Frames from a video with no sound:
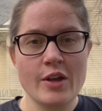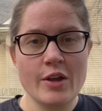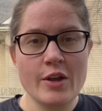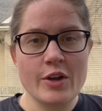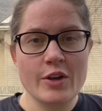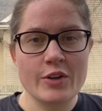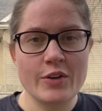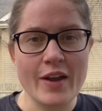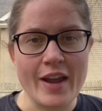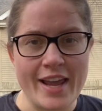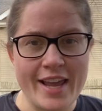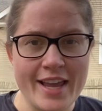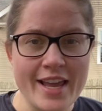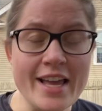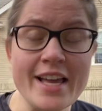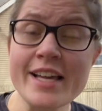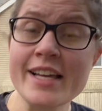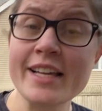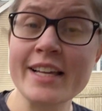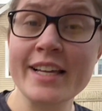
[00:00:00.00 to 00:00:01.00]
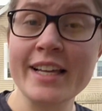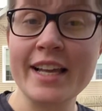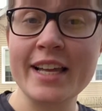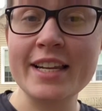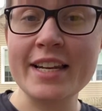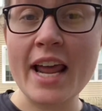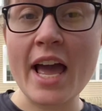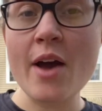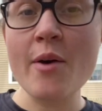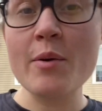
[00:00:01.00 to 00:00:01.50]
Great. And
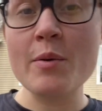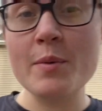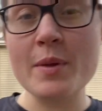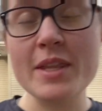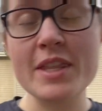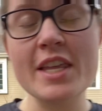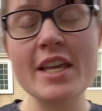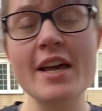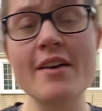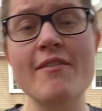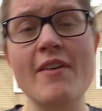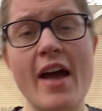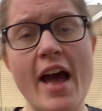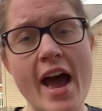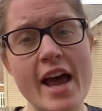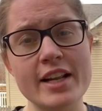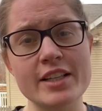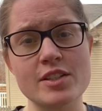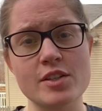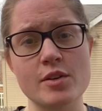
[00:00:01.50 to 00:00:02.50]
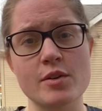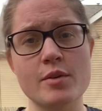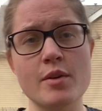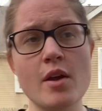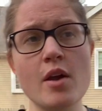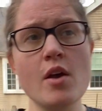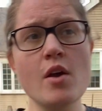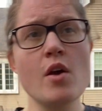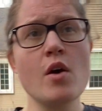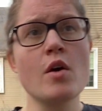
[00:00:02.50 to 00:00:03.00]
now when we think of attitude,
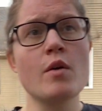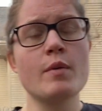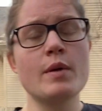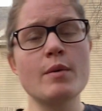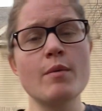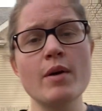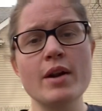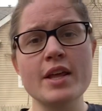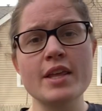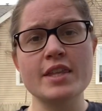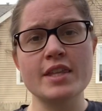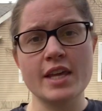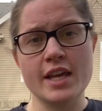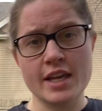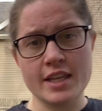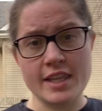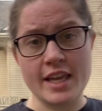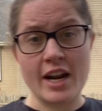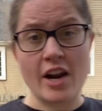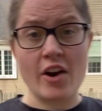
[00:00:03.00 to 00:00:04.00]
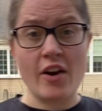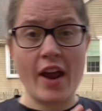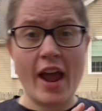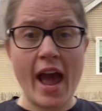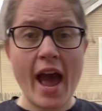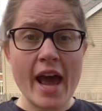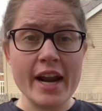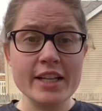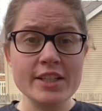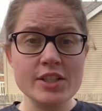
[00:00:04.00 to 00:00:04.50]
we want to think that our
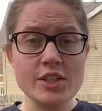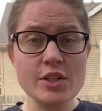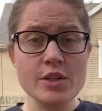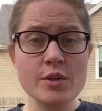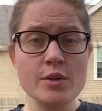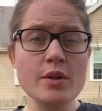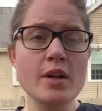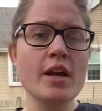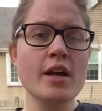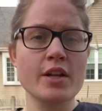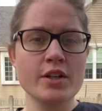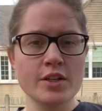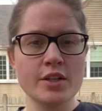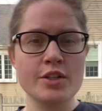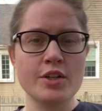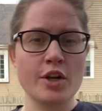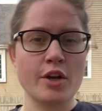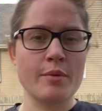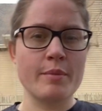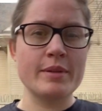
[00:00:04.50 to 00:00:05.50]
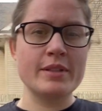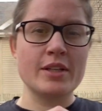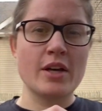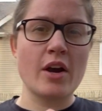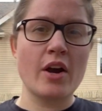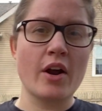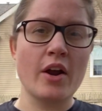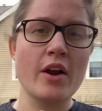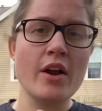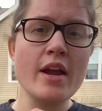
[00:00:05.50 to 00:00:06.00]
attitude determines
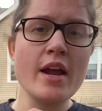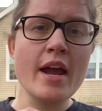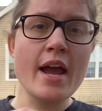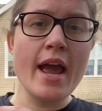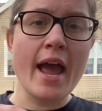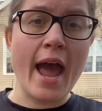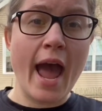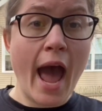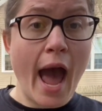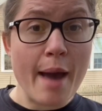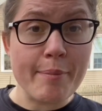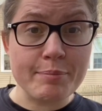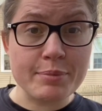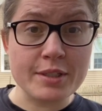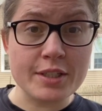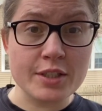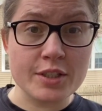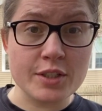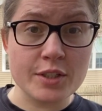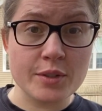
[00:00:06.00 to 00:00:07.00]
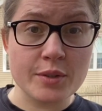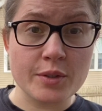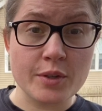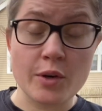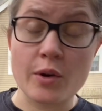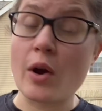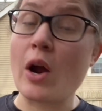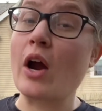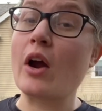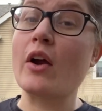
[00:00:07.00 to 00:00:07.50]
our aptitude or
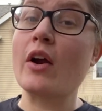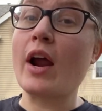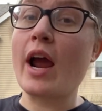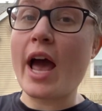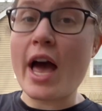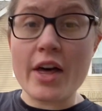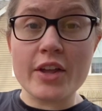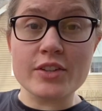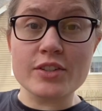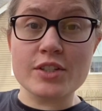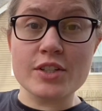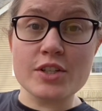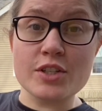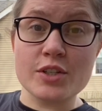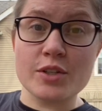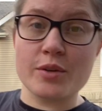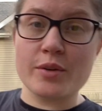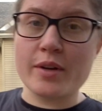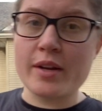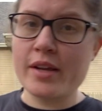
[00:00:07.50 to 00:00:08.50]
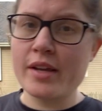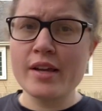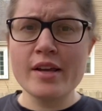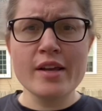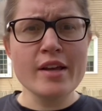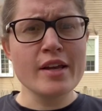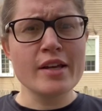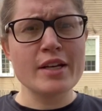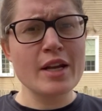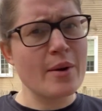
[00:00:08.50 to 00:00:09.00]
our altitude.
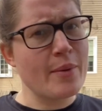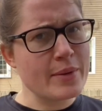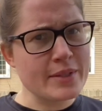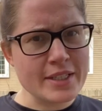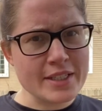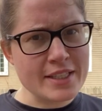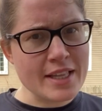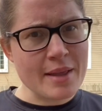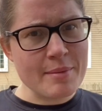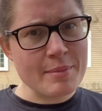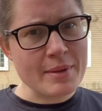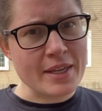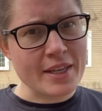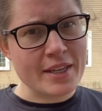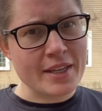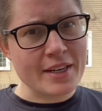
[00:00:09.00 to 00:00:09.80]
Now what does that mean?